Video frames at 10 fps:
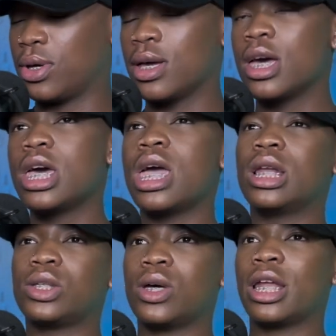You
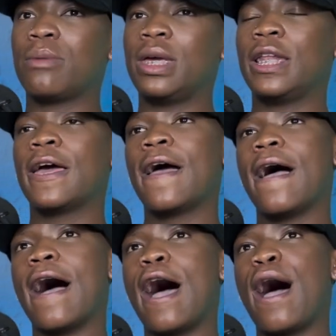understand what I
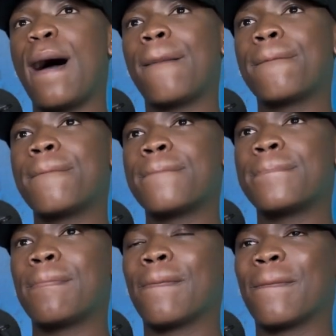mean?